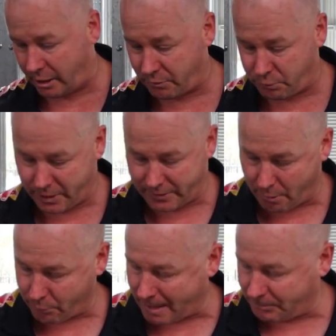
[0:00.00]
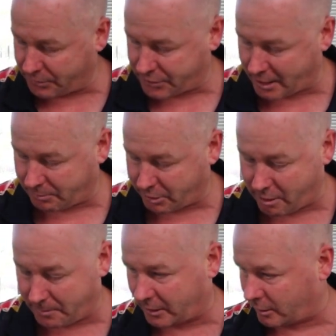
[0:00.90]
go. We'll get that wrapped at the same
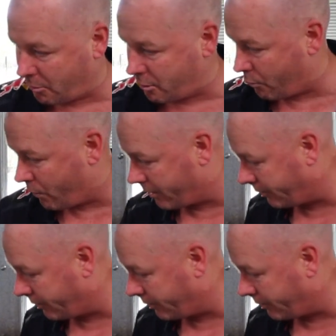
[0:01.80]
time and get the Mobile One